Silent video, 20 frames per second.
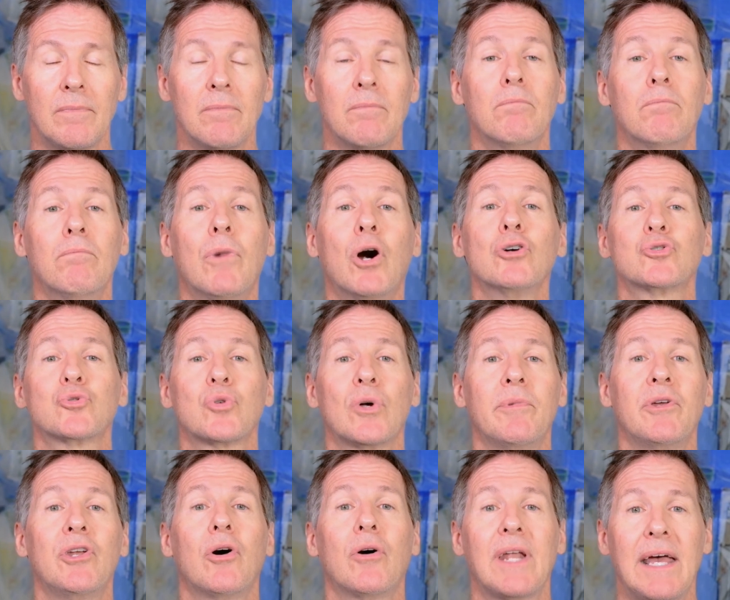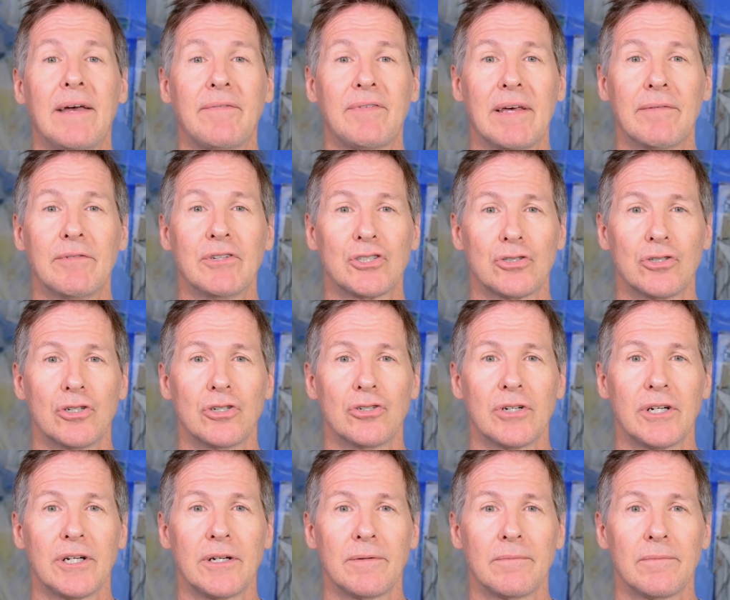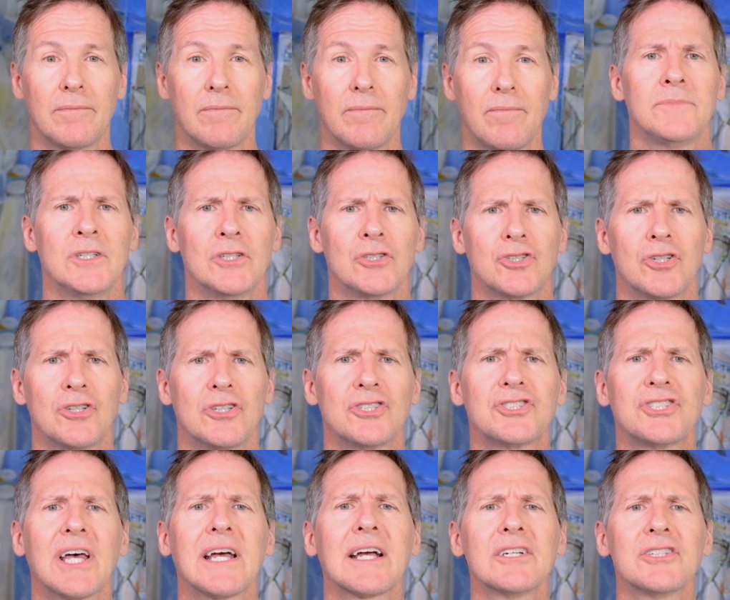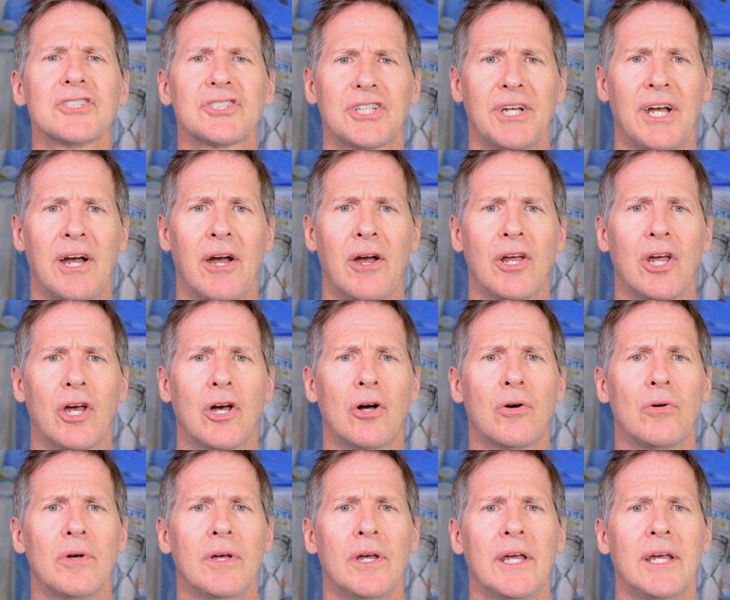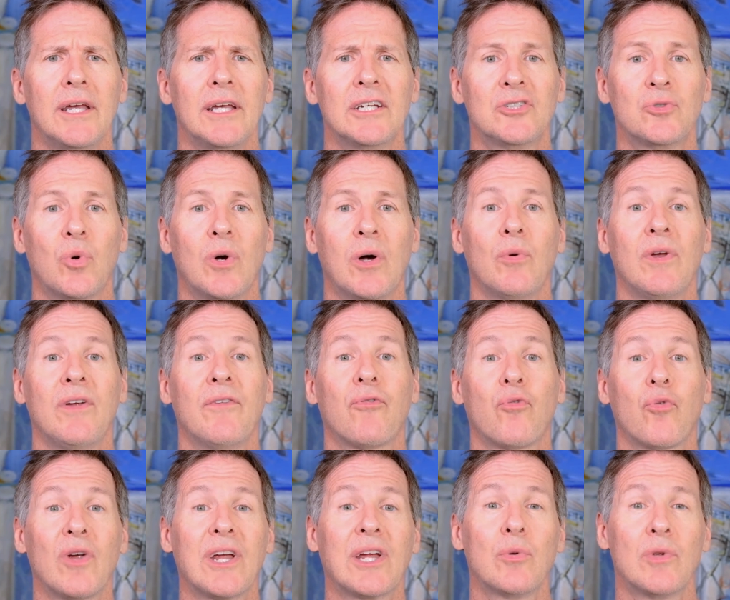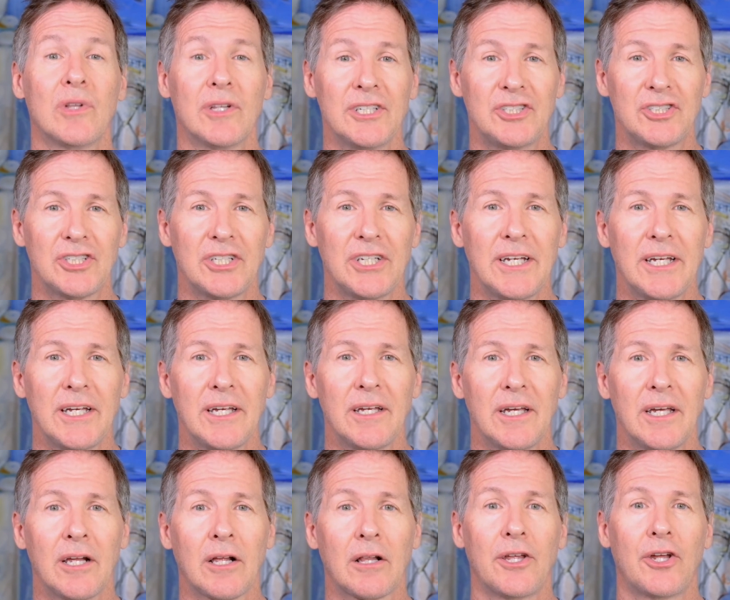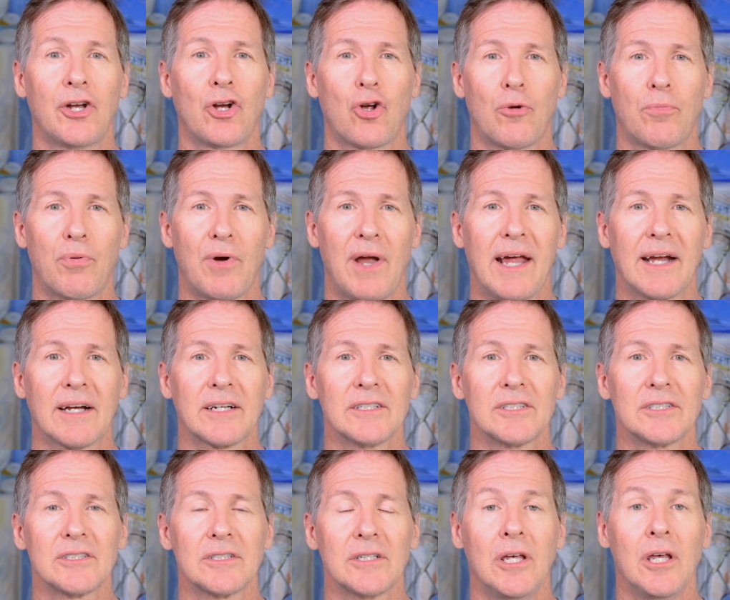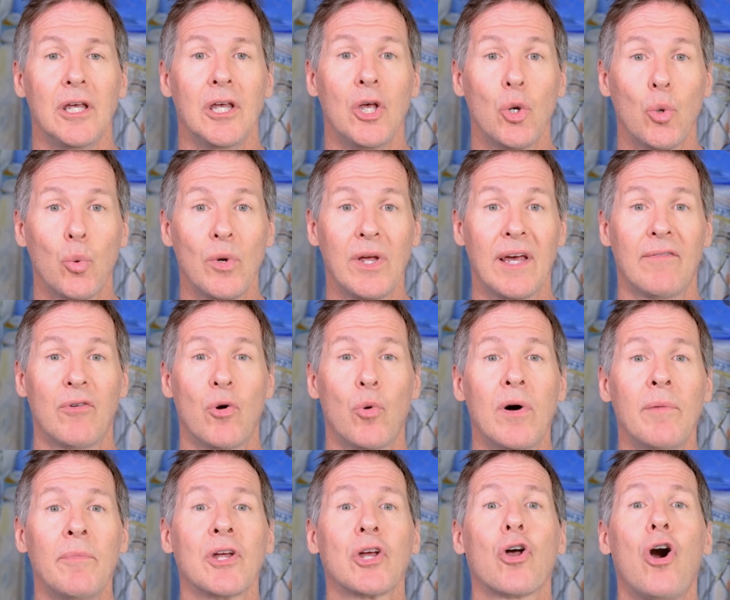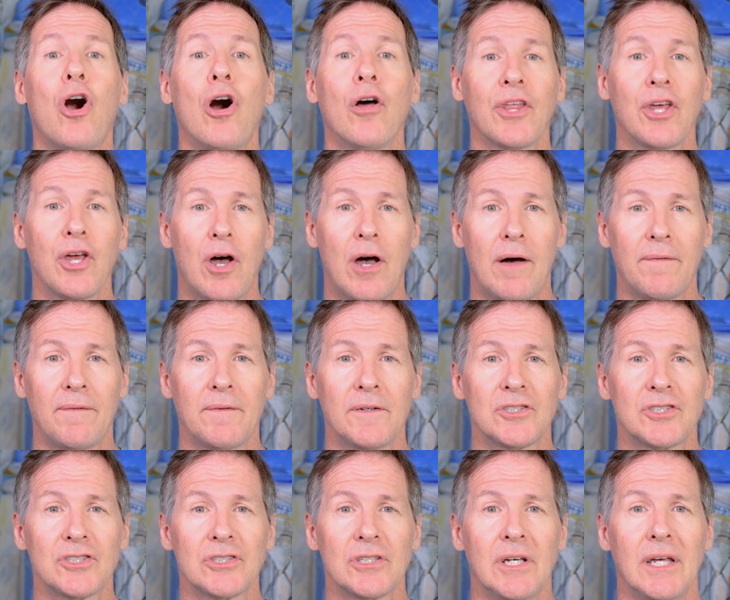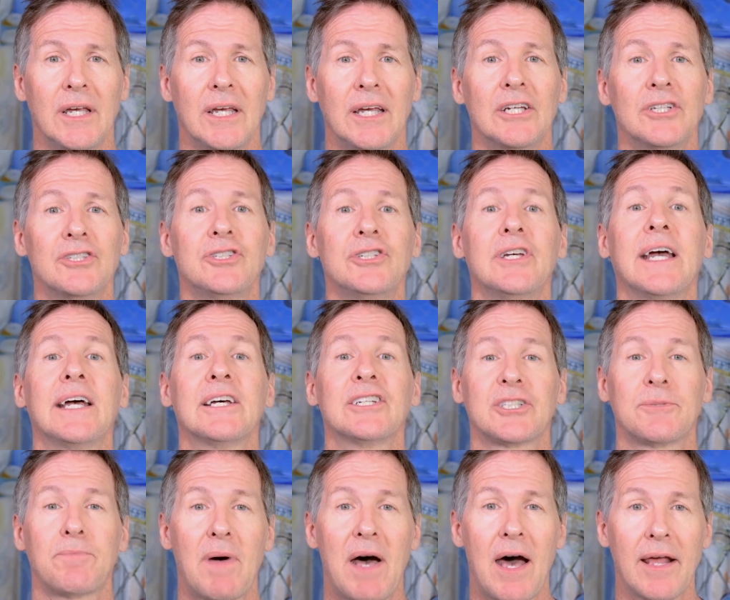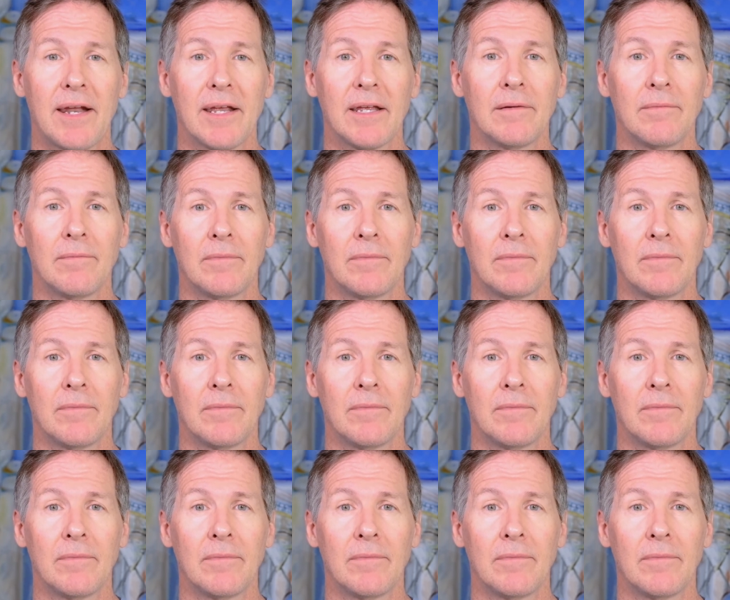Most women don't have to have the surgery. So the second scenario is what we frequently see in clinical practice. We have a woman call the office and she has spotting.